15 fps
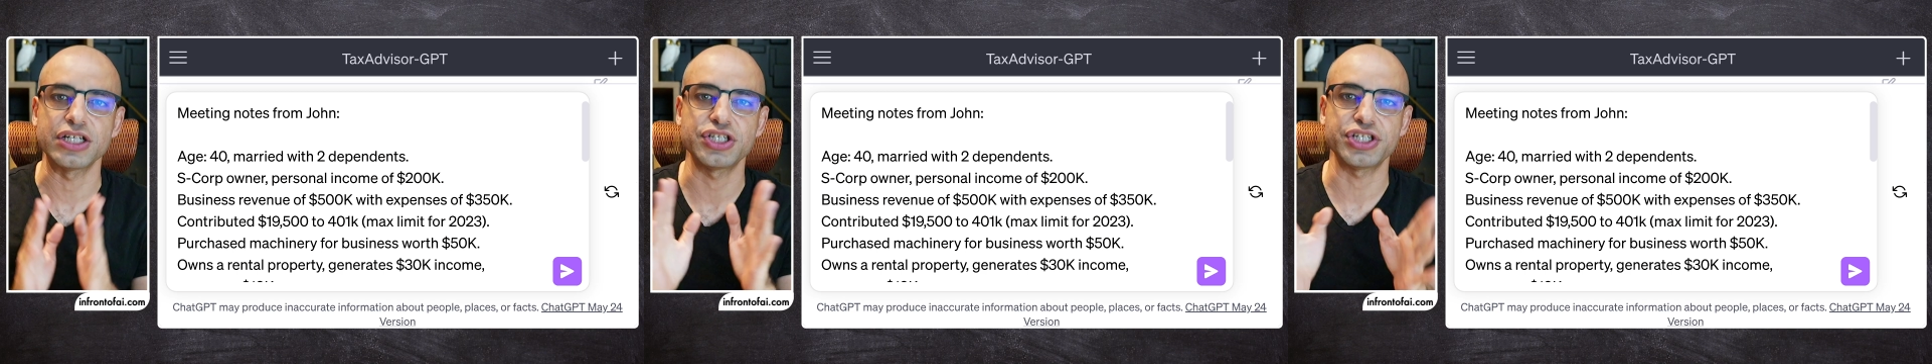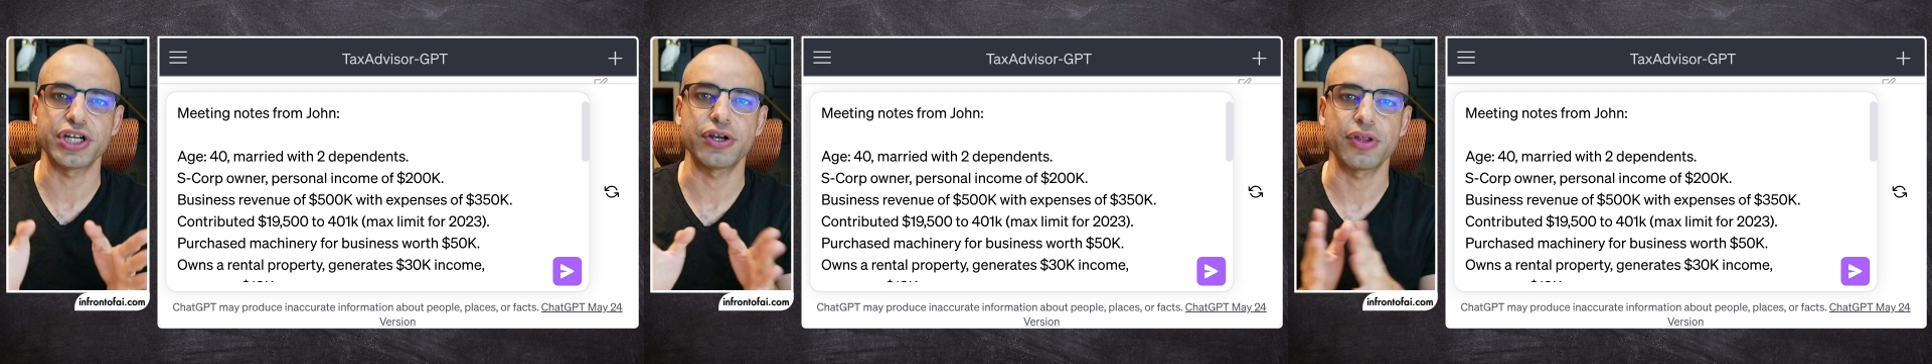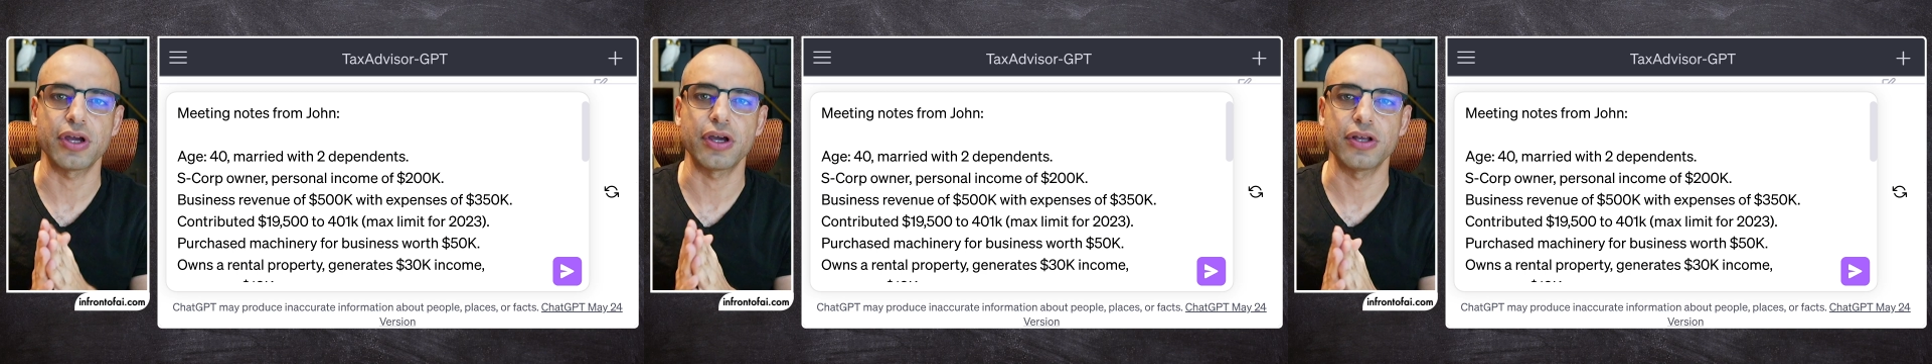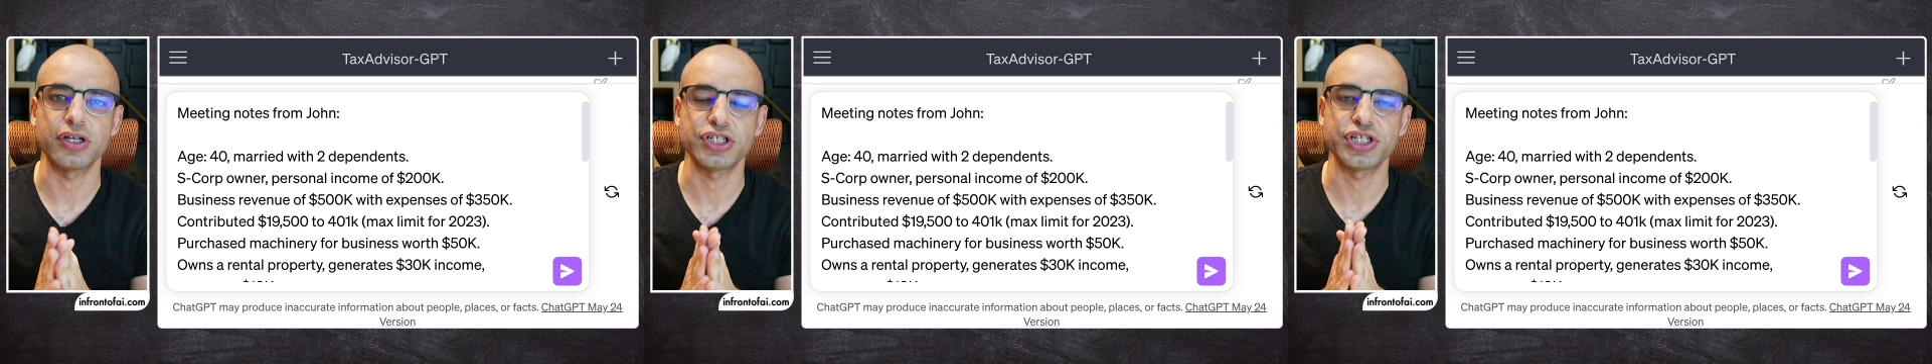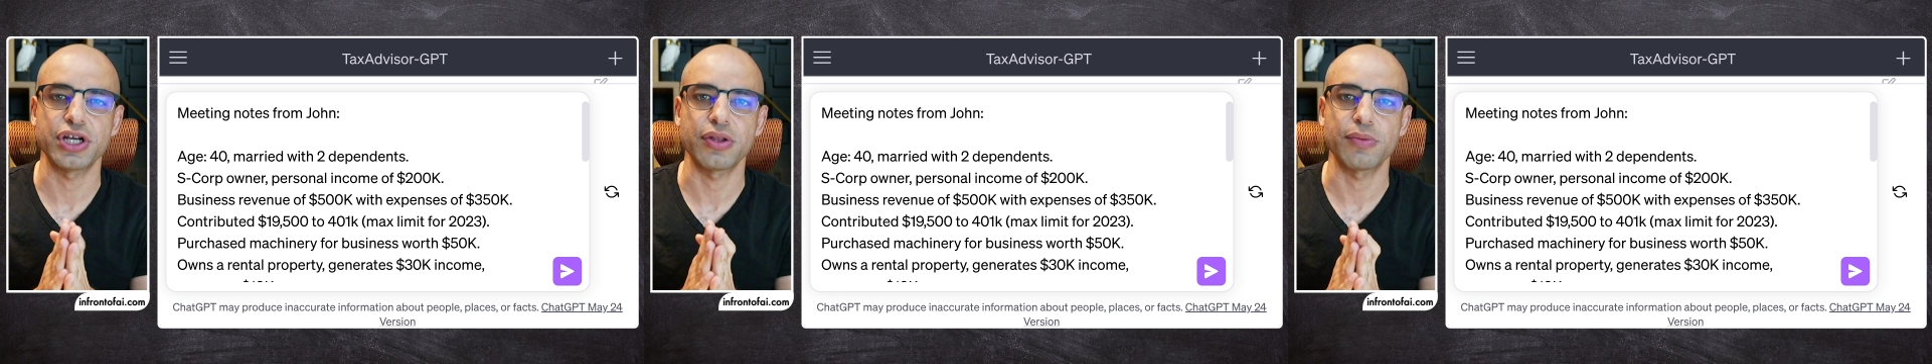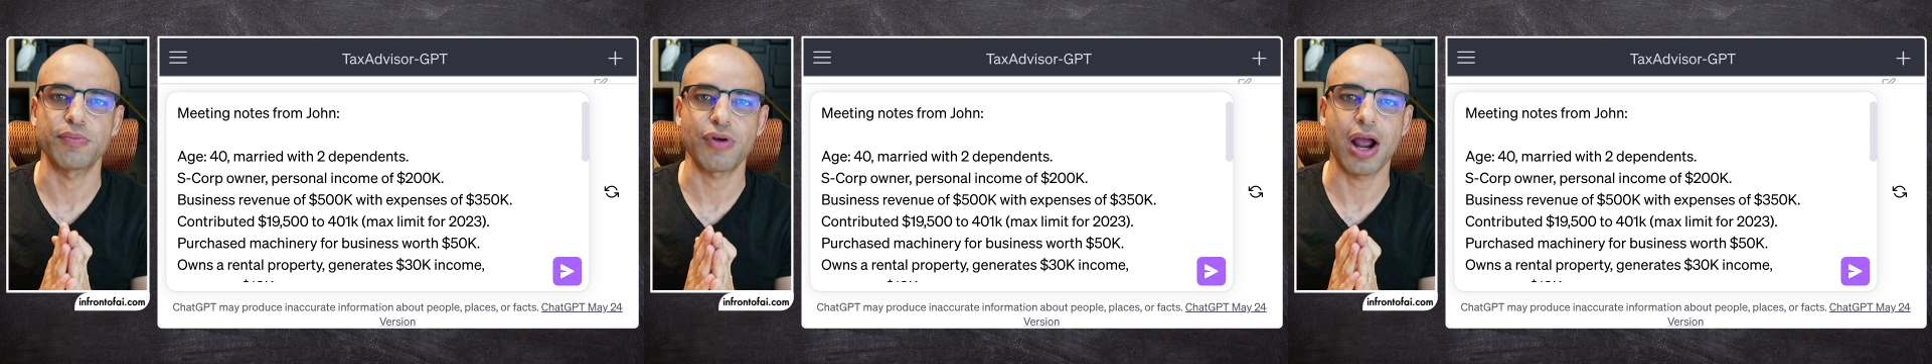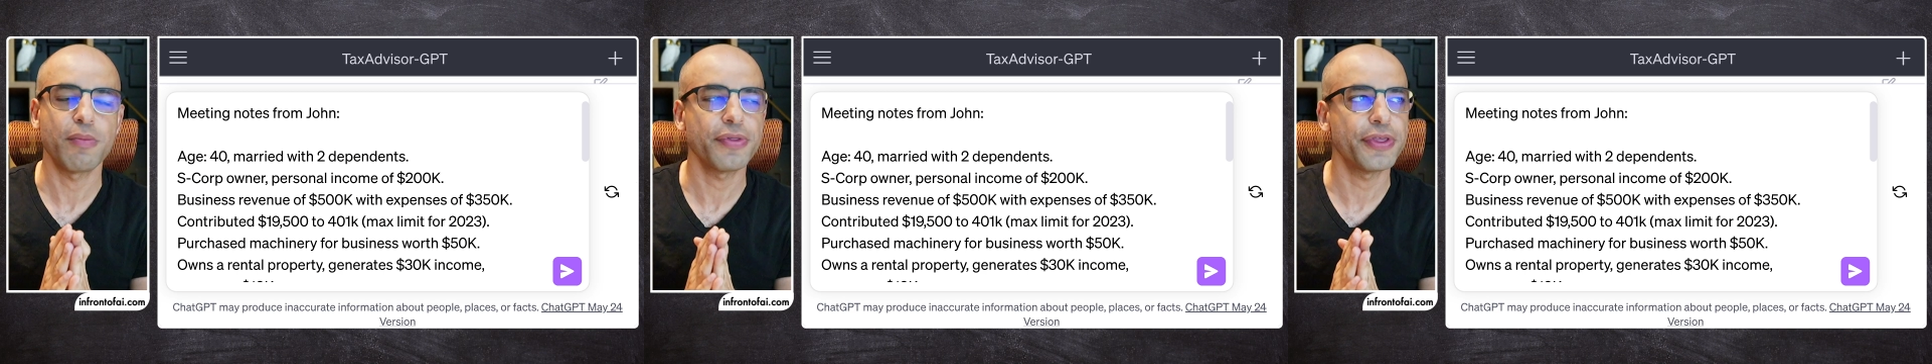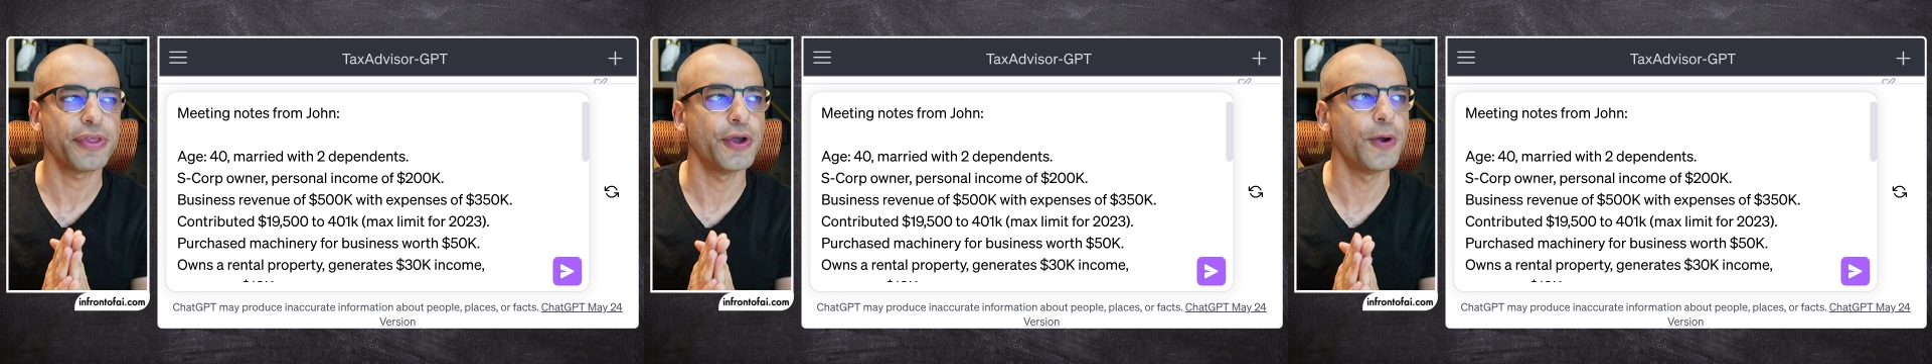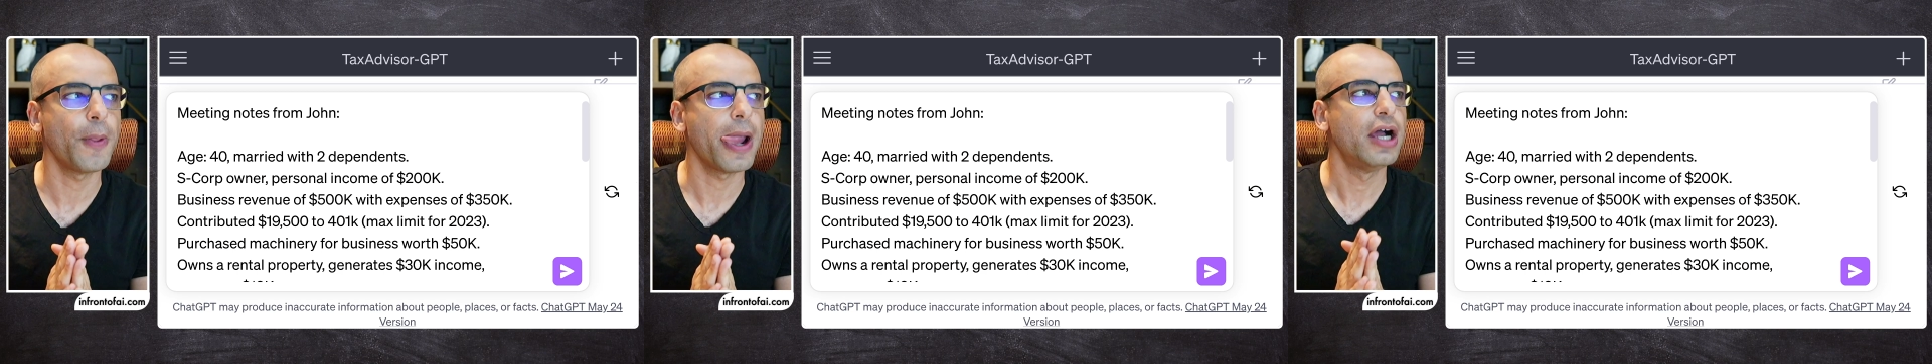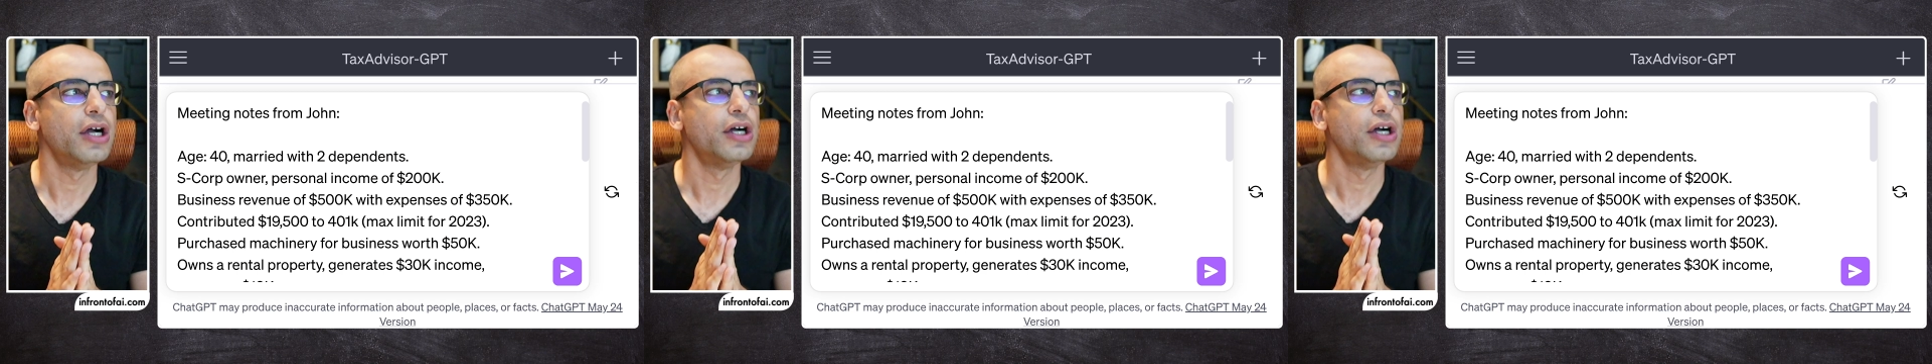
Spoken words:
share the prompt with you.